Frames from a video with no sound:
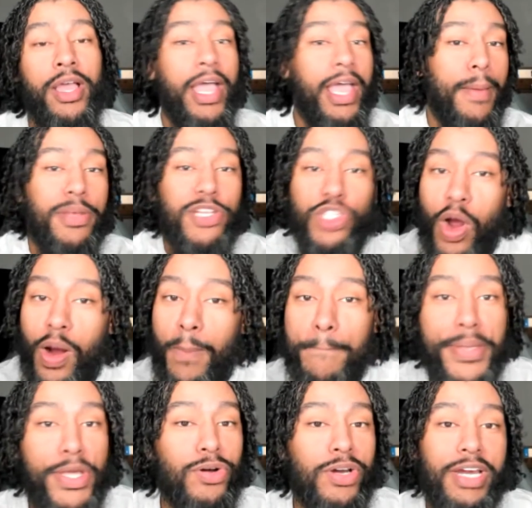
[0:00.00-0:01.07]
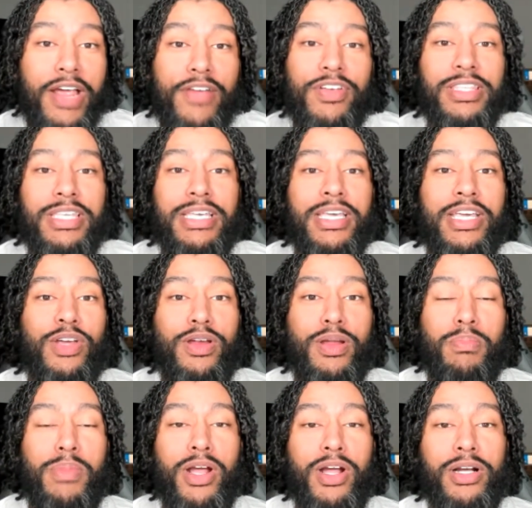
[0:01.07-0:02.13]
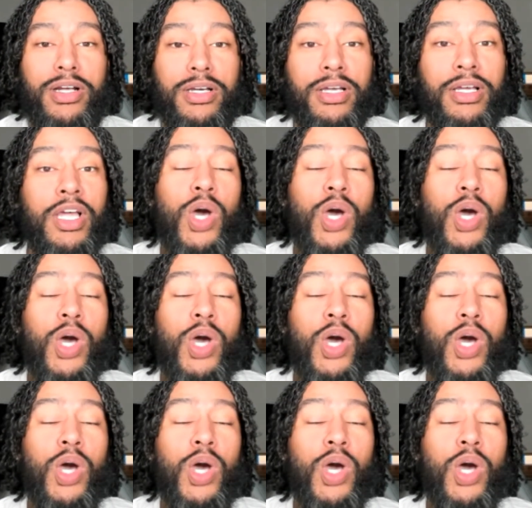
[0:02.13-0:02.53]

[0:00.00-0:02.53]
and start building everything here in America,